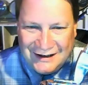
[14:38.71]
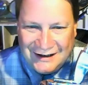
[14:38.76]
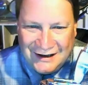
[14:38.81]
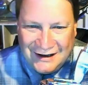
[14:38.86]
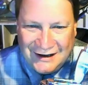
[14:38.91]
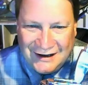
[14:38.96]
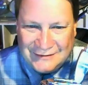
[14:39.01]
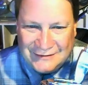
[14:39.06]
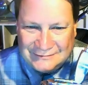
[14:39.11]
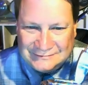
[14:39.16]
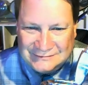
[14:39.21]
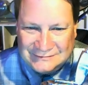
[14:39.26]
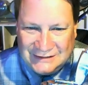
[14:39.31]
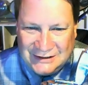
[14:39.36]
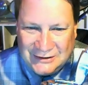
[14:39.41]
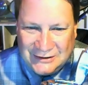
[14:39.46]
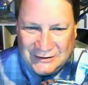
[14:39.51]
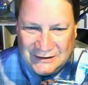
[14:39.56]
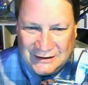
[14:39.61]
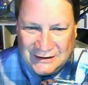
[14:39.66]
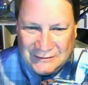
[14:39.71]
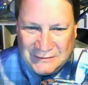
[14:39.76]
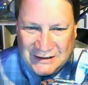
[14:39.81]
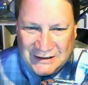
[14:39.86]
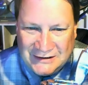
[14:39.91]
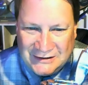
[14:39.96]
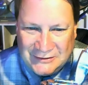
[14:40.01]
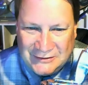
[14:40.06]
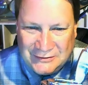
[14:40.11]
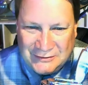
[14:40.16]
And I'm
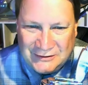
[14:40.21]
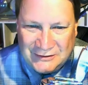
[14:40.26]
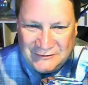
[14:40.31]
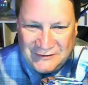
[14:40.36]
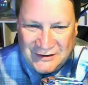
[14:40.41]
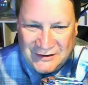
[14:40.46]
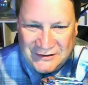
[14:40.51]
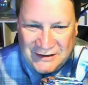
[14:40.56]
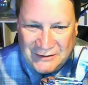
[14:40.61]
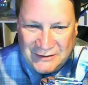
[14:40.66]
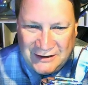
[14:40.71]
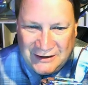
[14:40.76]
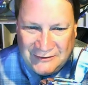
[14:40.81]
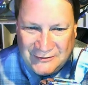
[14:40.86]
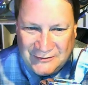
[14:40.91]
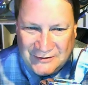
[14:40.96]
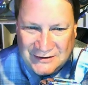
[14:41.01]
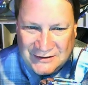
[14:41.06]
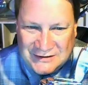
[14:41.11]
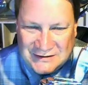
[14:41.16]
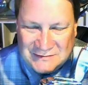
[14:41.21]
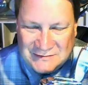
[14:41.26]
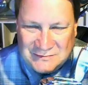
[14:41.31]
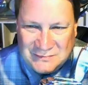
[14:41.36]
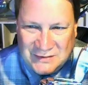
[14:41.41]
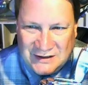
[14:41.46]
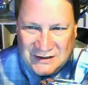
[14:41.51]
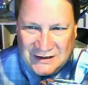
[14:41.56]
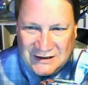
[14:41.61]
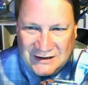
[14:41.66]
not the only one who felt that way, of course.
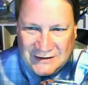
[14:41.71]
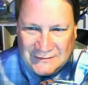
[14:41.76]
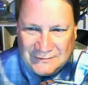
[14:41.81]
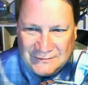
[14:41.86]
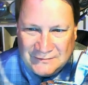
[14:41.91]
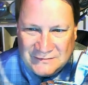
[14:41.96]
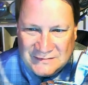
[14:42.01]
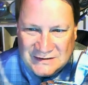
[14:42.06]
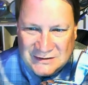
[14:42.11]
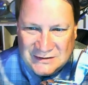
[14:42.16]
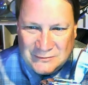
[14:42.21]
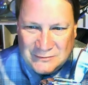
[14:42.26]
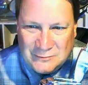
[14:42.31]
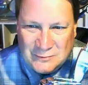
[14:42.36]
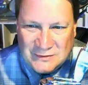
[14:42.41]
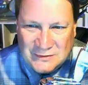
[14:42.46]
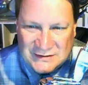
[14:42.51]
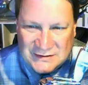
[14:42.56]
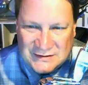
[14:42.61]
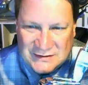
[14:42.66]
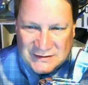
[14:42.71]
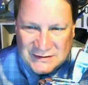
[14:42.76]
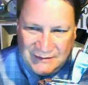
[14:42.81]
But so we'll see.